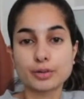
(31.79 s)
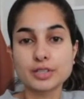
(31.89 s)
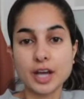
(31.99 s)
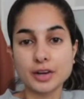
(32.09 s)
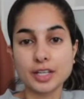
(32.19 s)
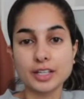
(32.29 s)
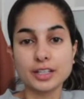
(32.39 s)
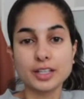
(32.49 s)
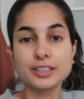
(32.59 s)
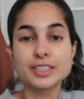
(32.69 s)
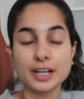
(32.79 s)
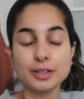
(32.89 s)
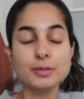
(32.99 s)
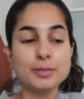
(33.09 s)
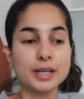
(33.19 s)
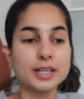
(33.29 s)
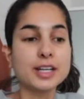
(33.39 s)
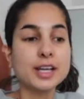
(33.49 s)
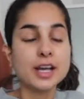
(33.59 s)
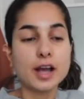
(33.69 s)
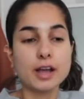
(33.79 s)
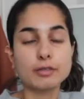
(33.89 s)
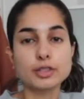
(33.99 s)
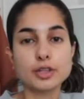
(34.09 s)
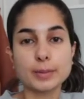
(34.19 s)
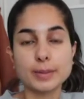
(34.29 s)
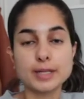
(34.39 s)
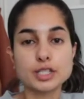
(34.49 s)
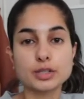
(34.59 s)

sounding a little dull, but I will try my best